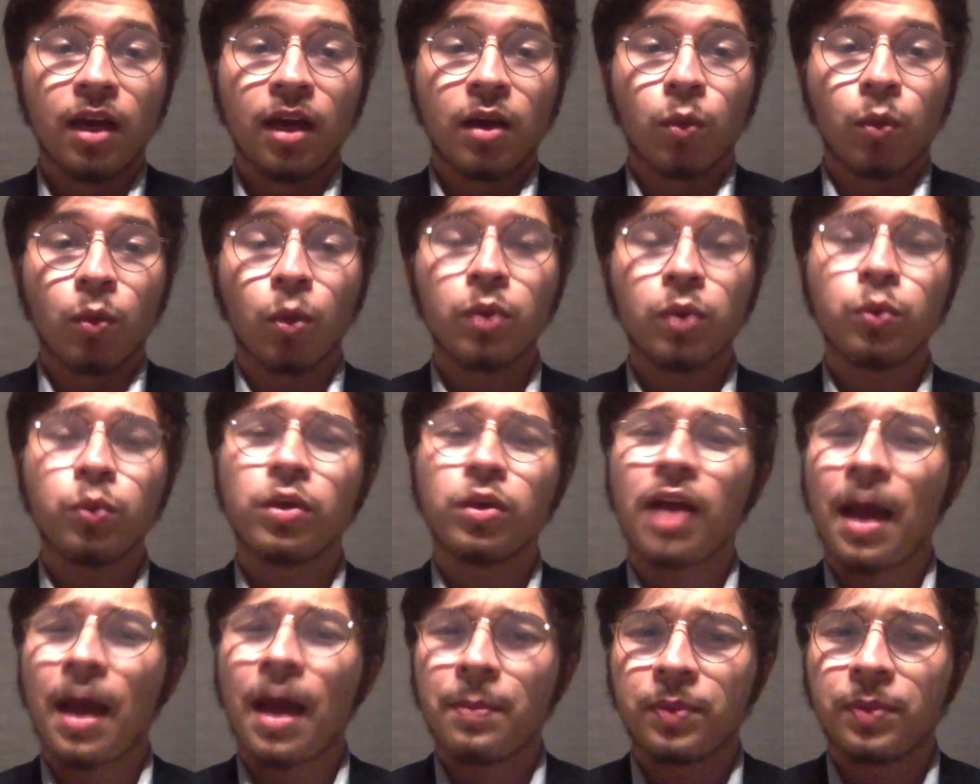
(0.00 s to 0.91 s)
What would
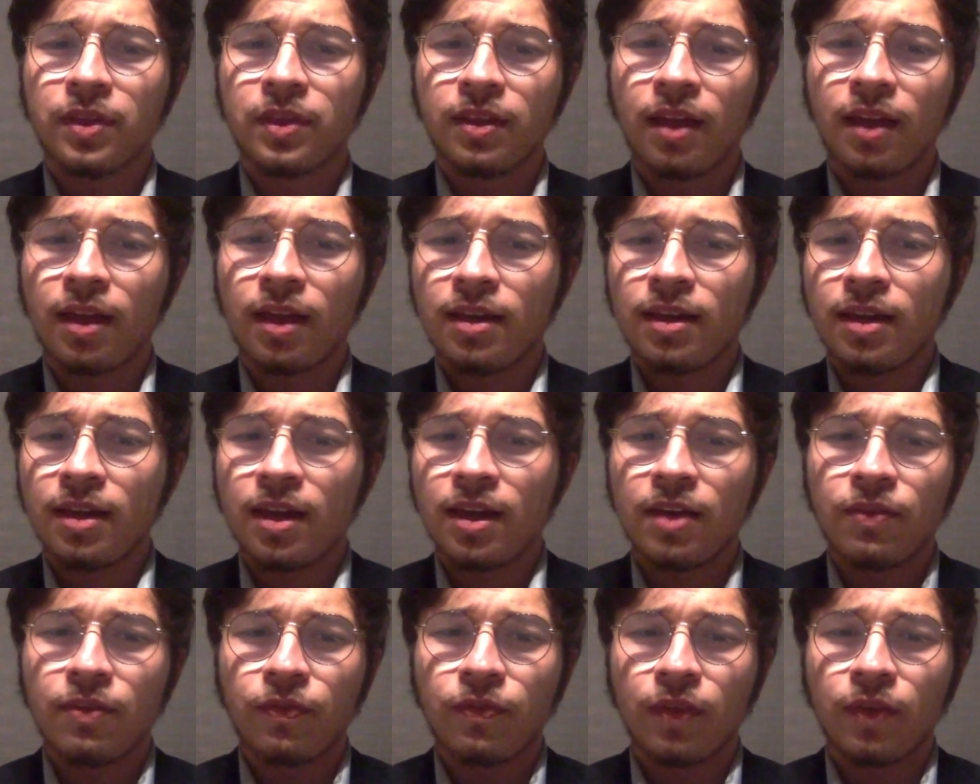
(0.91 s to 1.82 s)
happen then
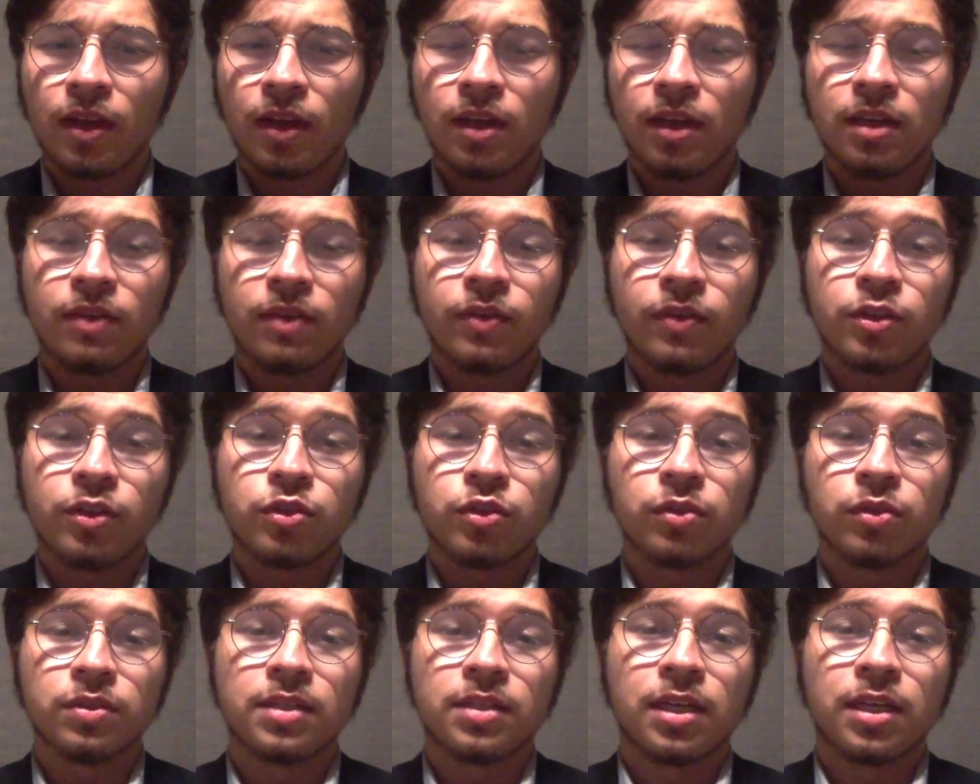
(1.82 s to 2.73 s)
if an
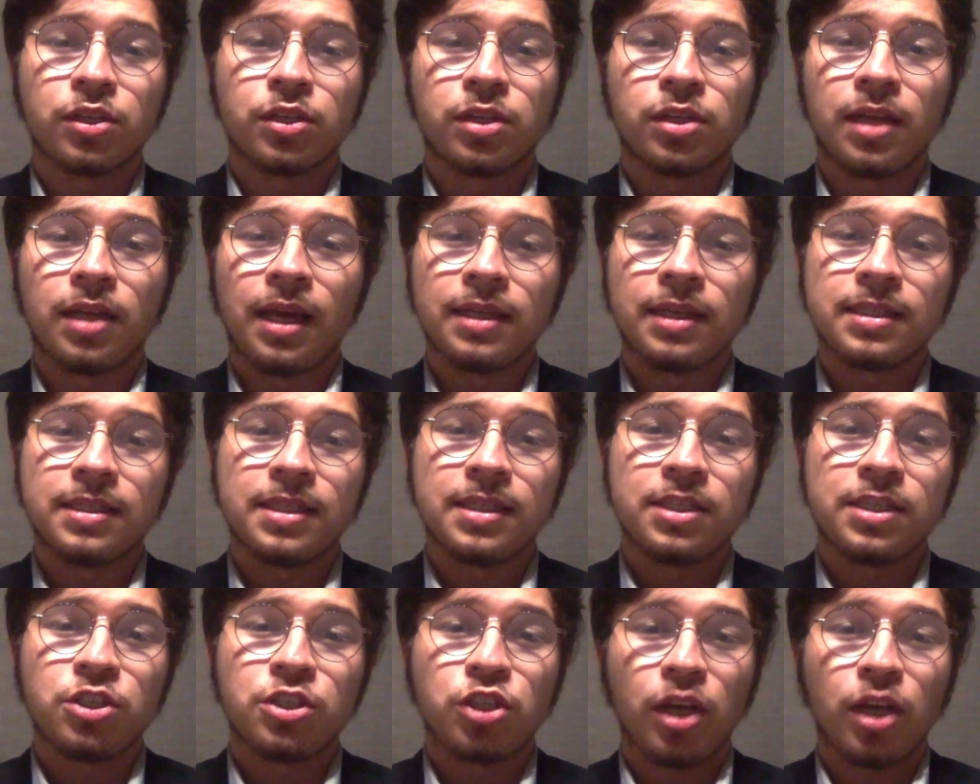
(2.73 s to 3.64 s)
individual's nationality
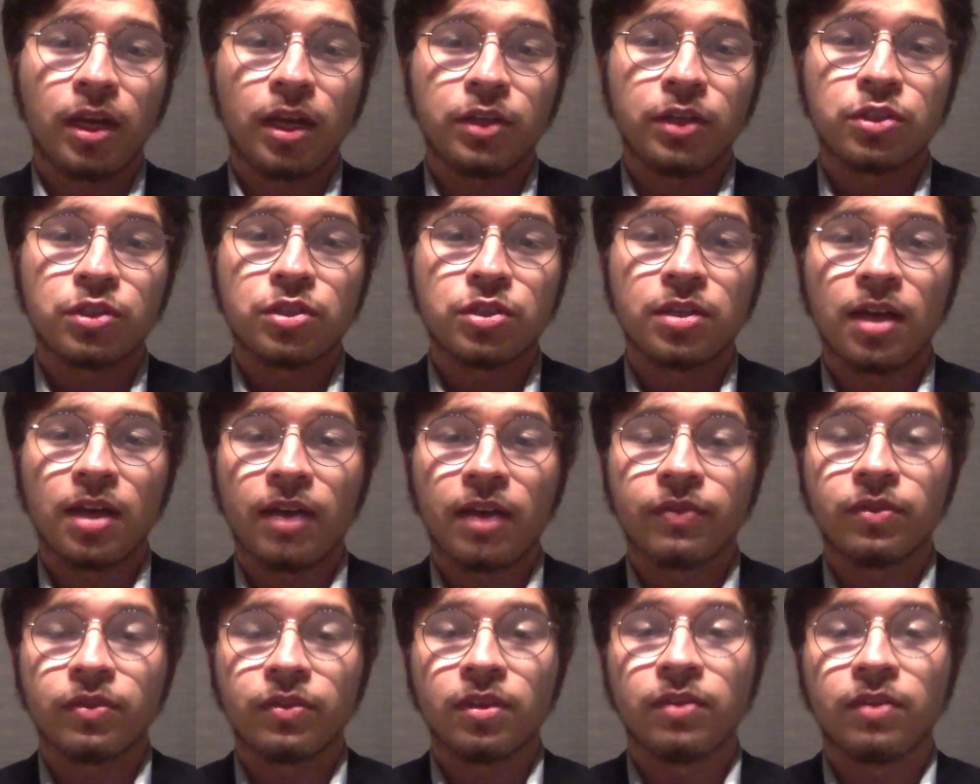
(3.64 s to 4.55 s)
changed
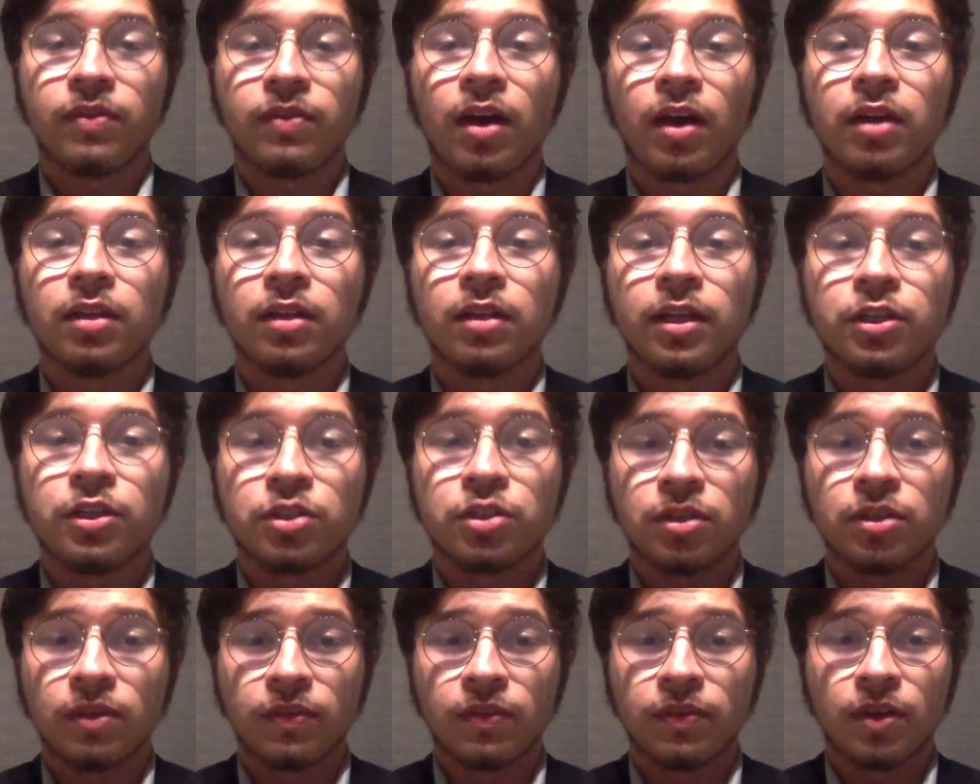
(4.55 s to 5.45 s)
after the
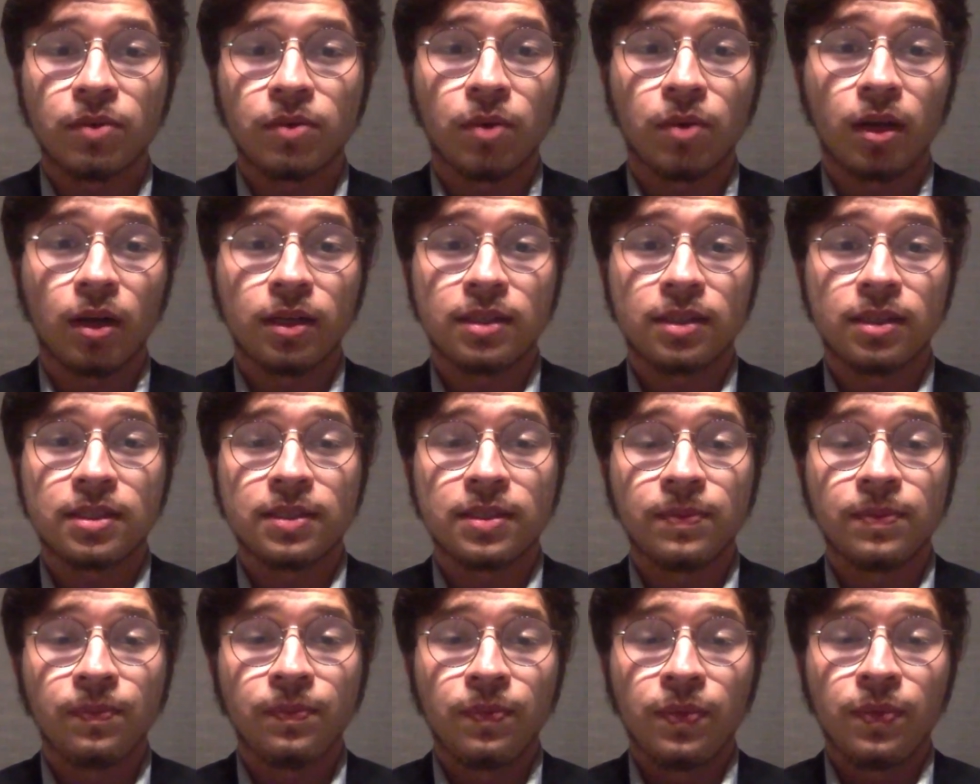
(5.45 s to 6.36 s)
violation of their rights?
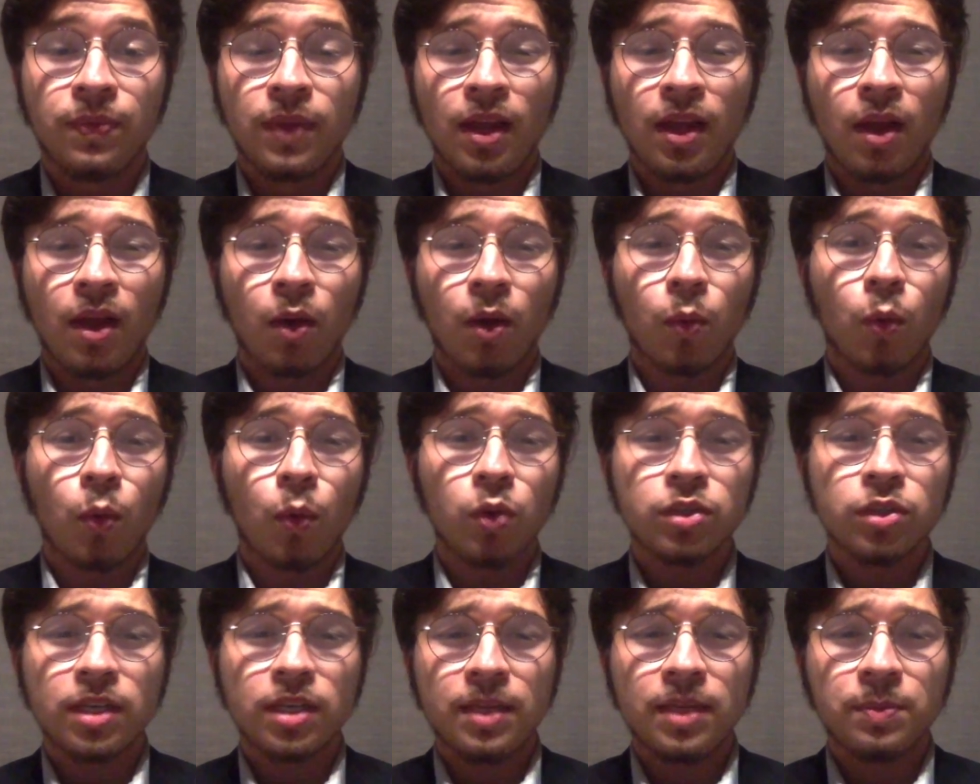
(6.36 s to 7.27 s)

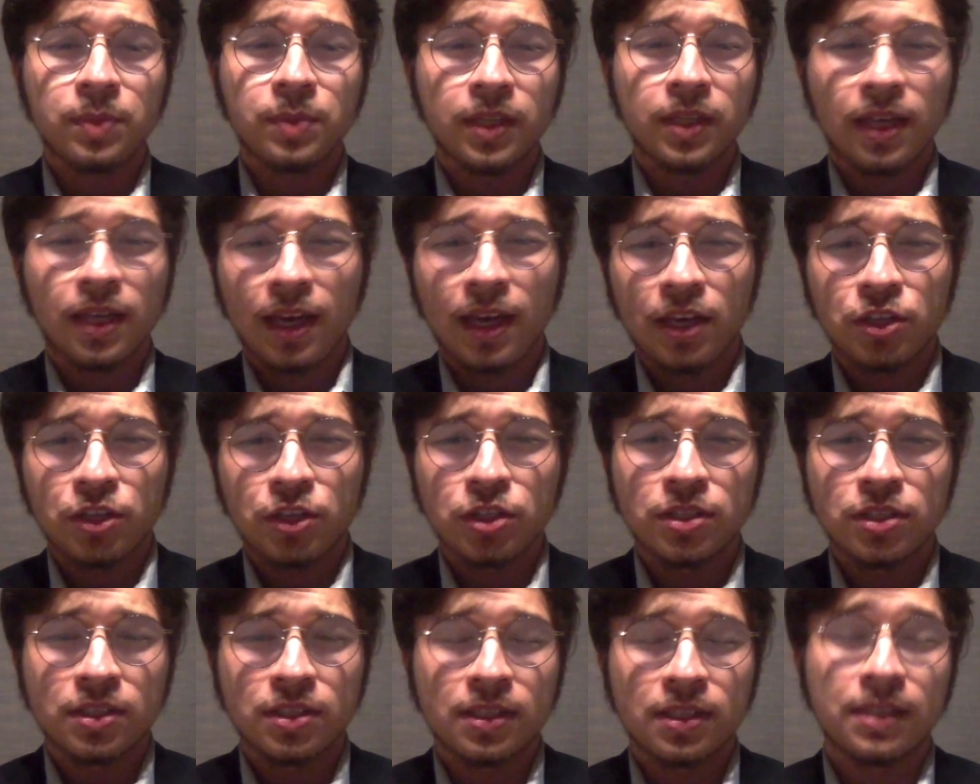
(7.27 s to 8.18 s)
What
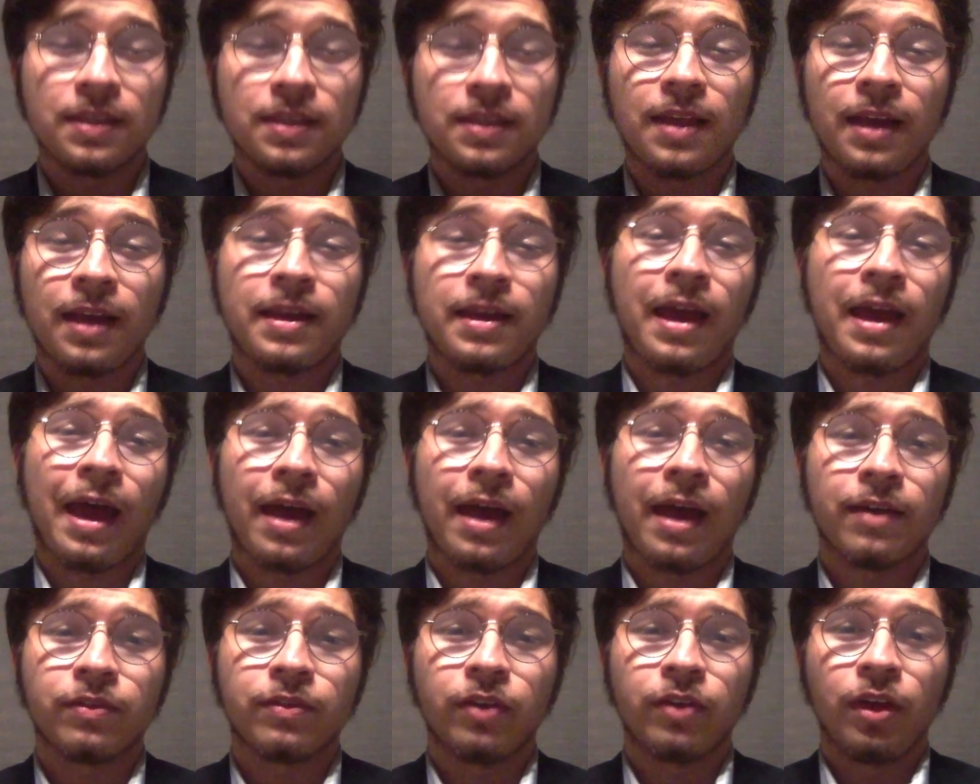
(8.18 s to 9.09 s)
implications could that
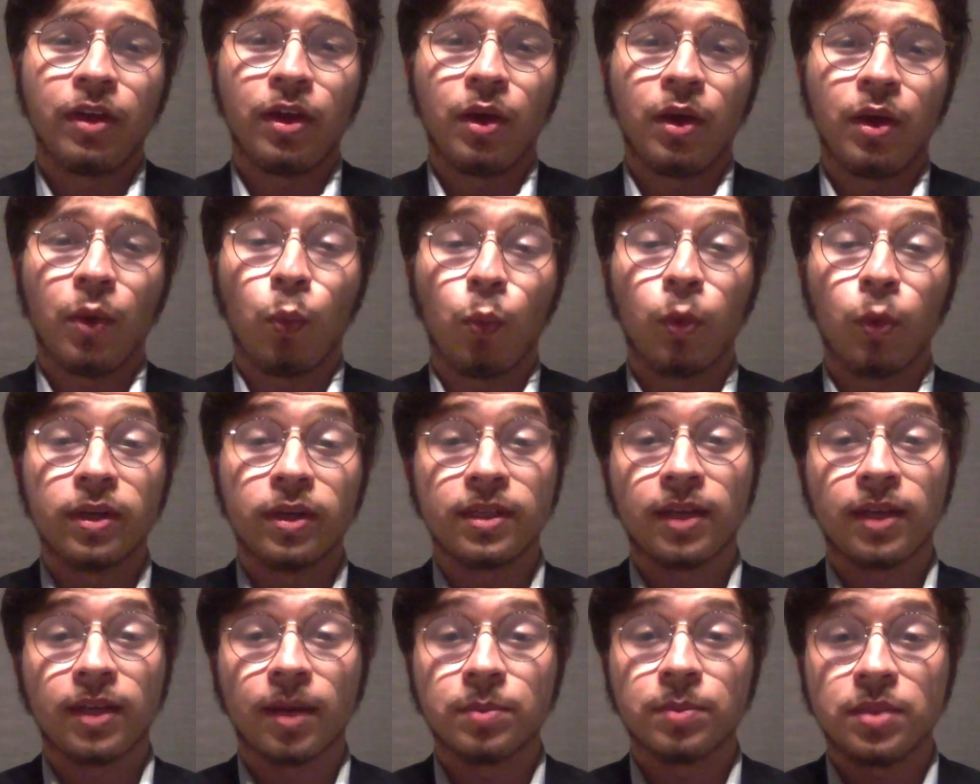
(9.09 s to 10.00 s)
have when
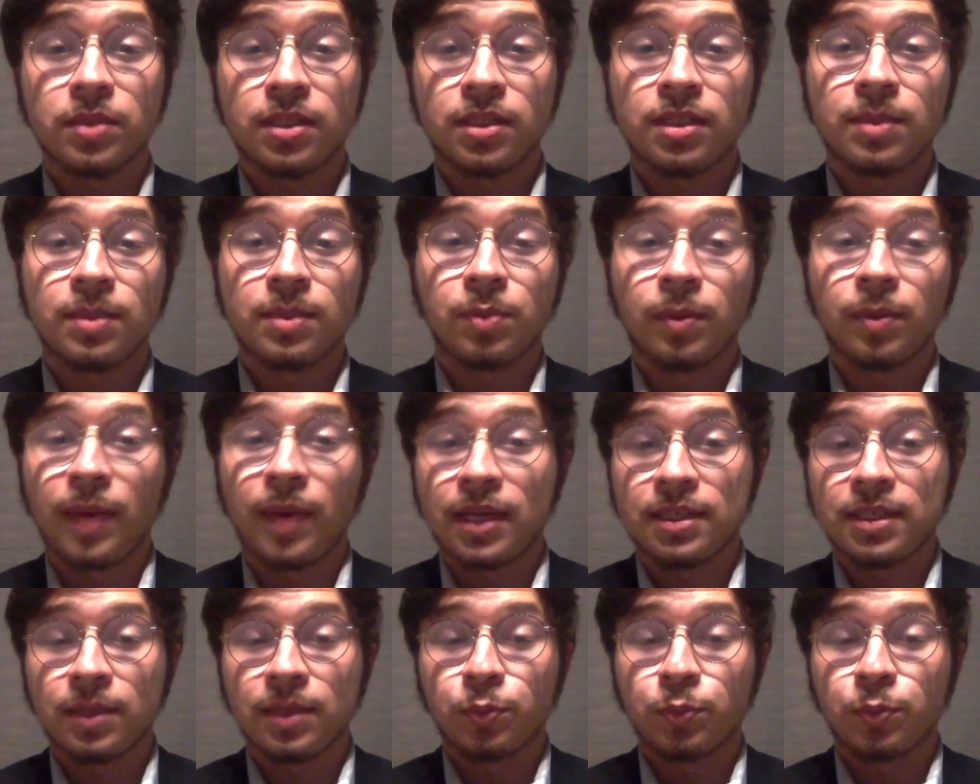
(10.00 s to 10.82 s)
it comes to diplomatic